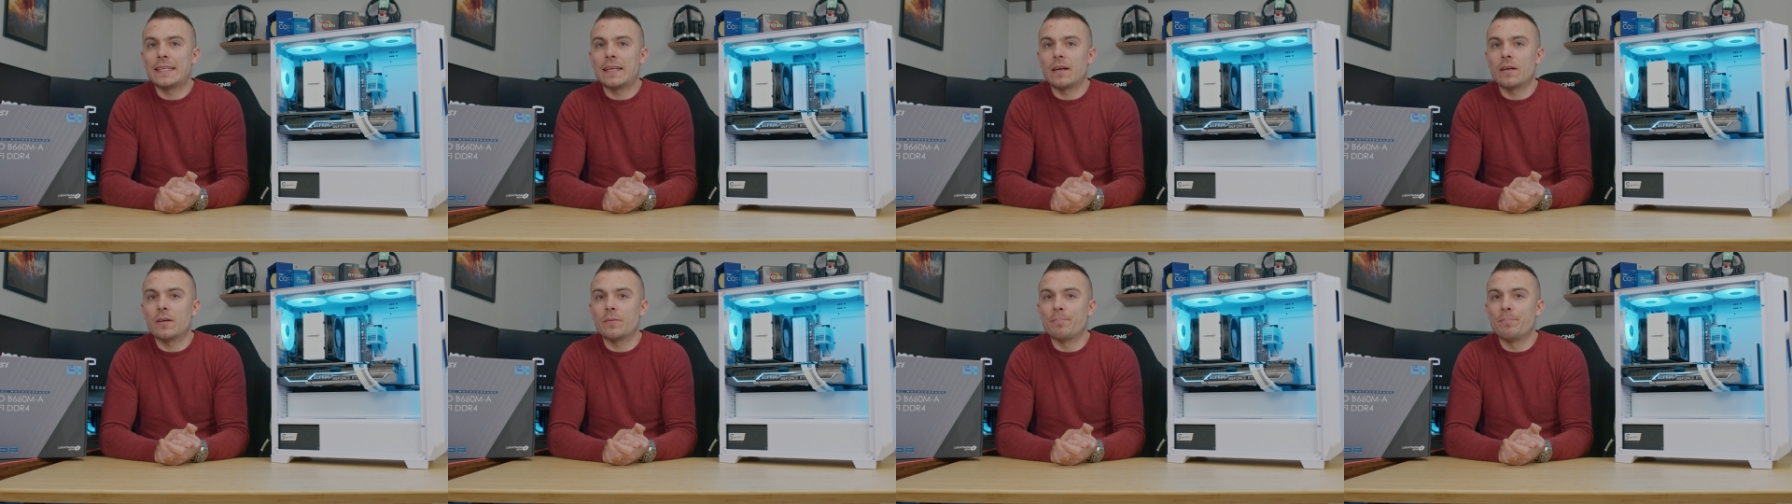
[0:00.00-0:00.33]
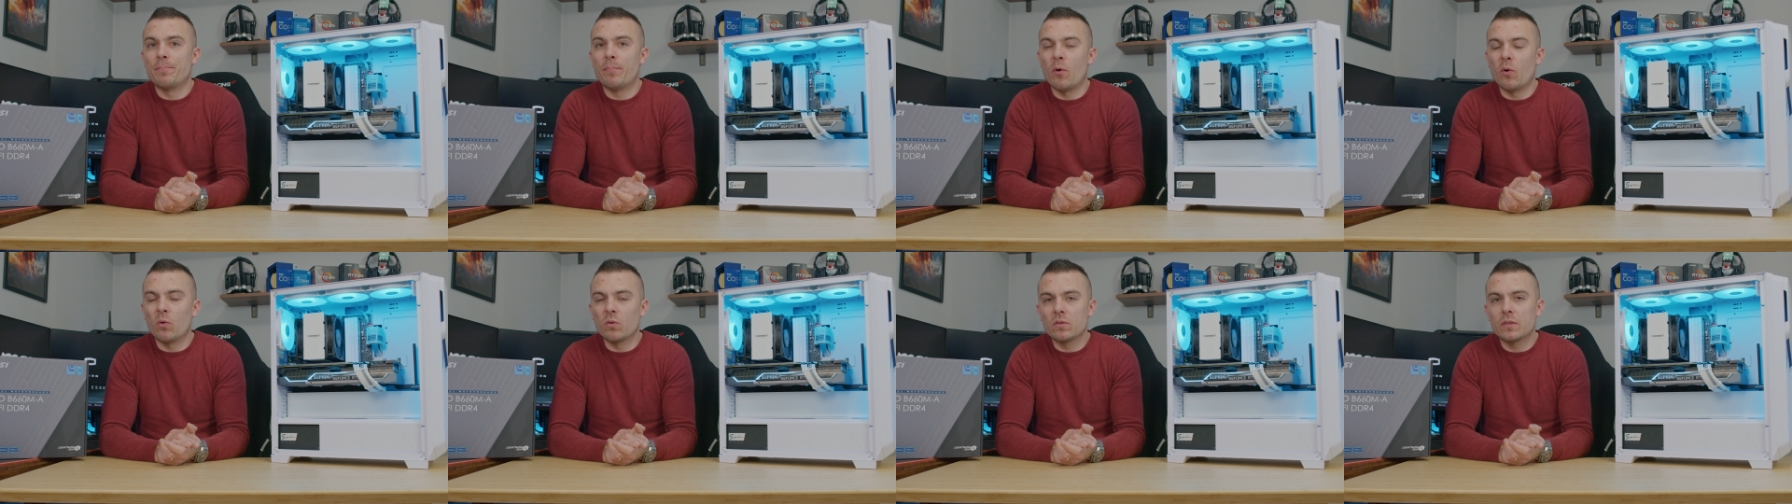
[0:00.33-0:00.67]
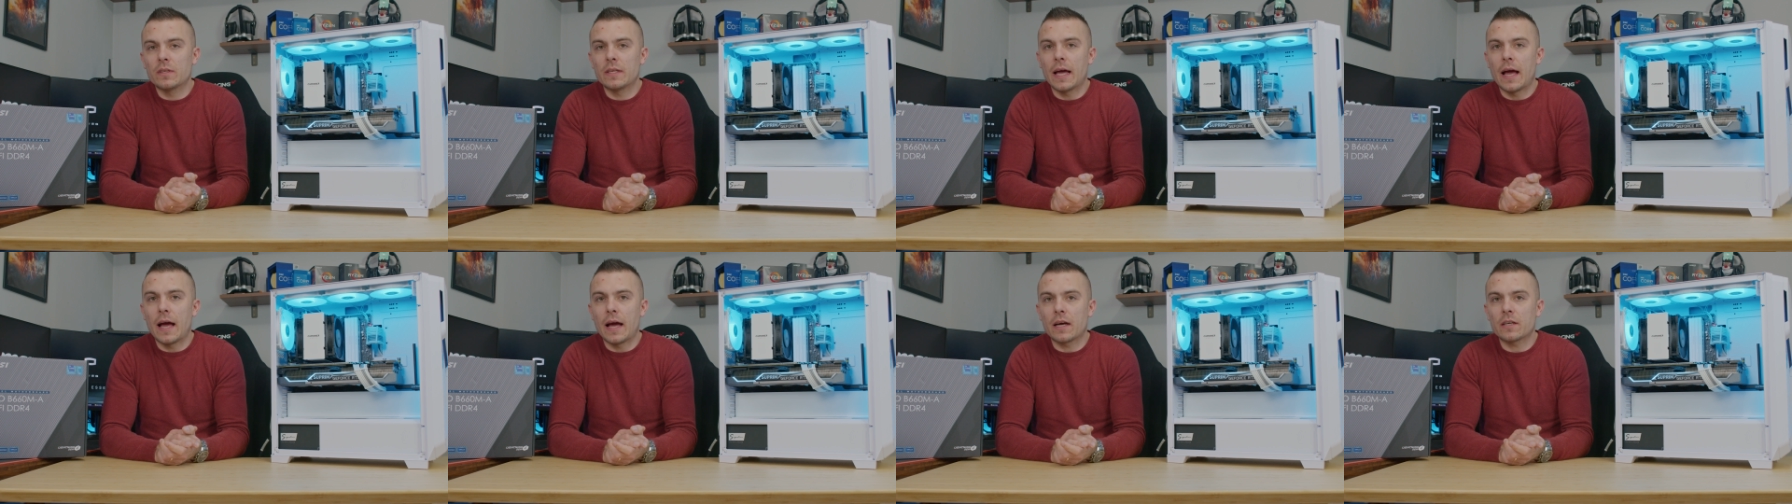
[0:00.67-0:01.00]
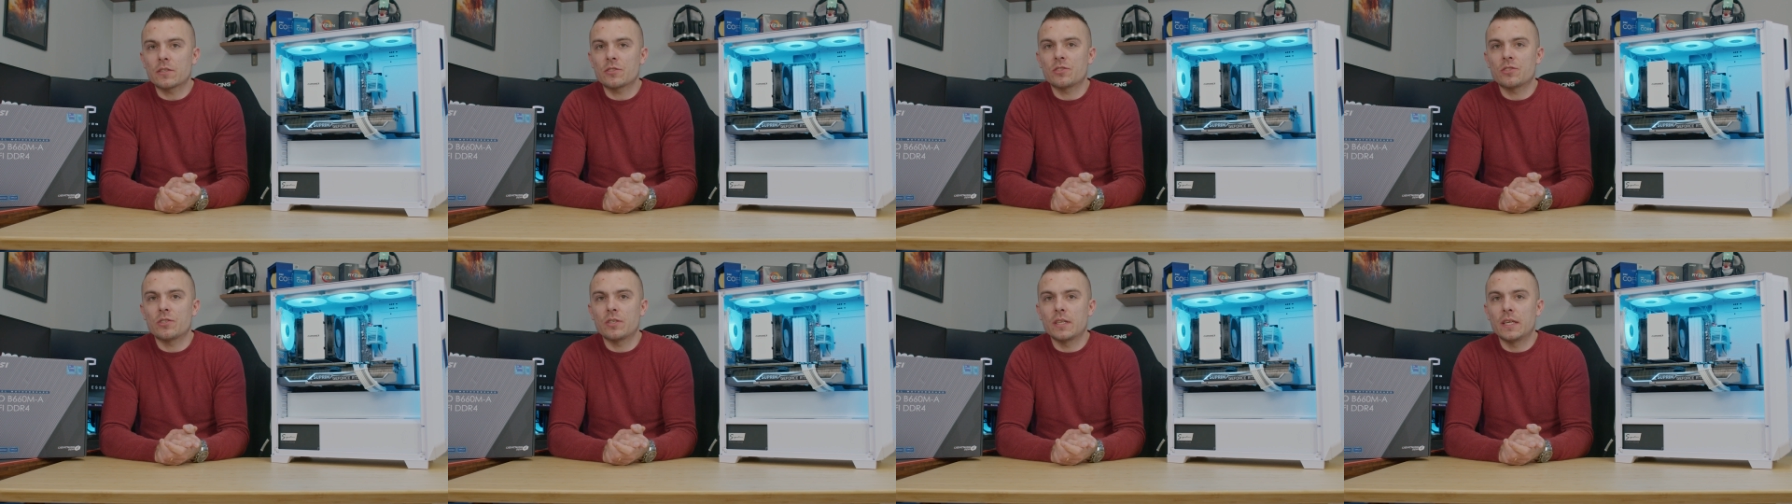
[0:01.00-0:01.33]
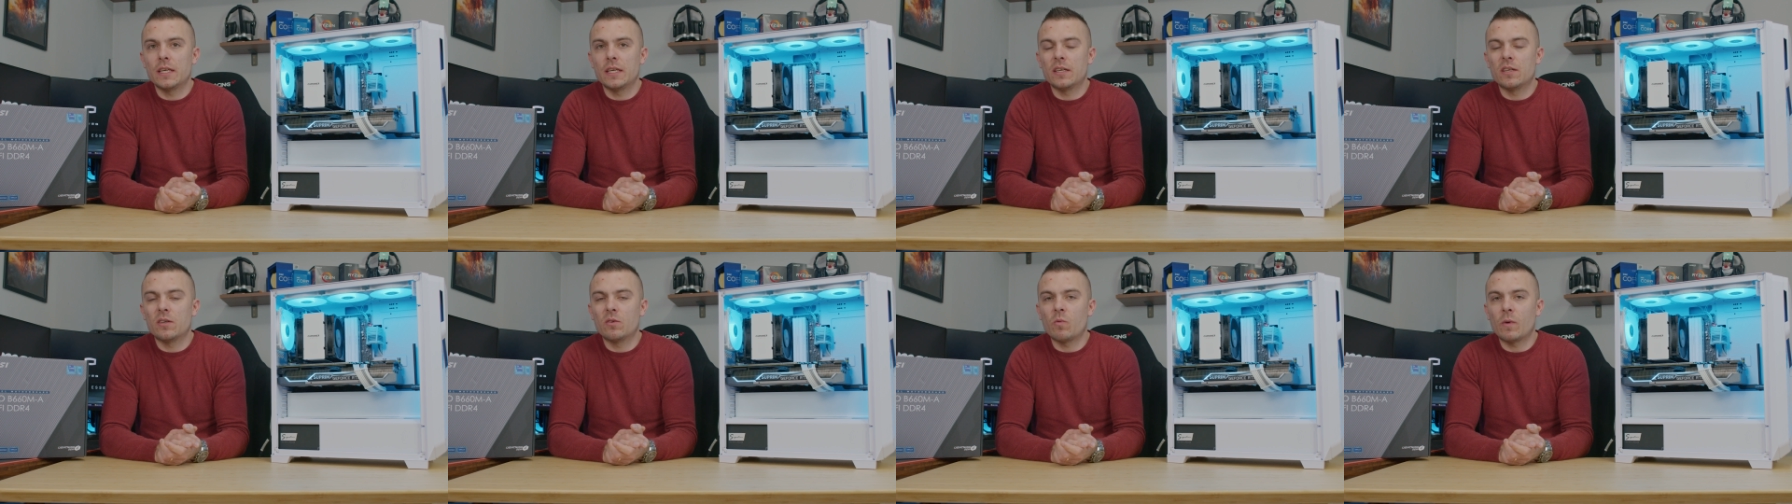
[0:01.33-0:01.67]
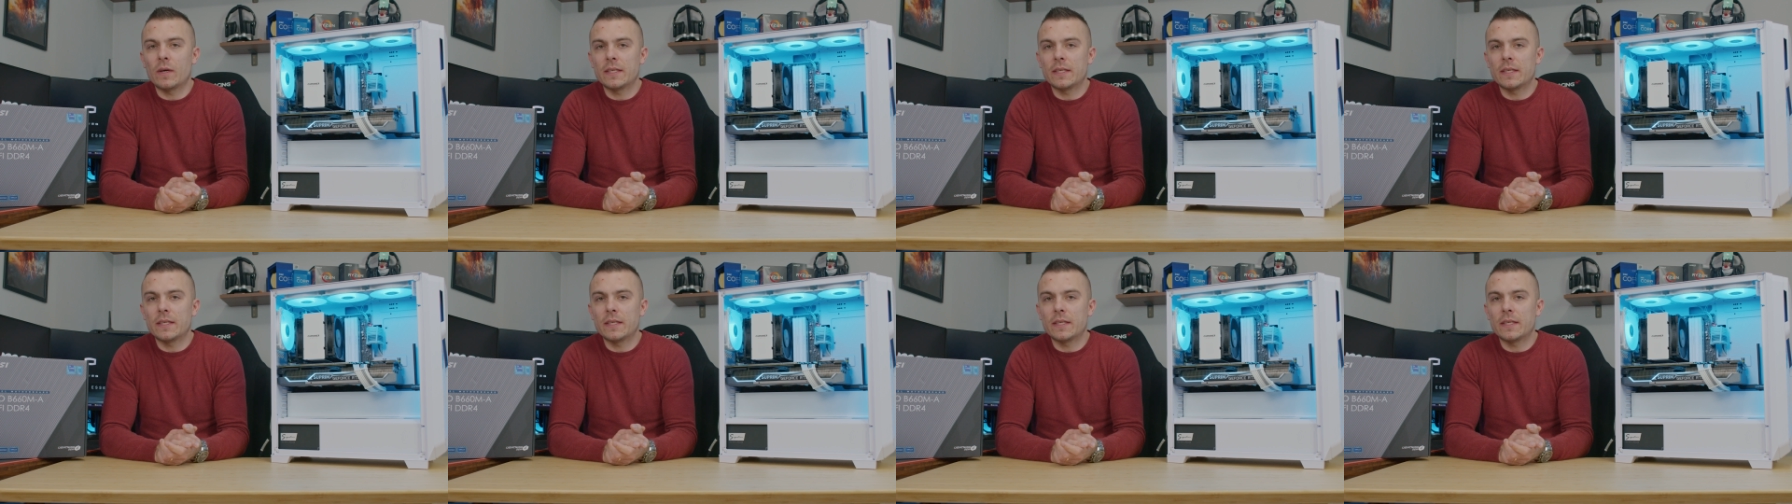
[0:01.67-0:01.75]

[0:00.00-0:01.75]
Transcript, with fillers: they're both actually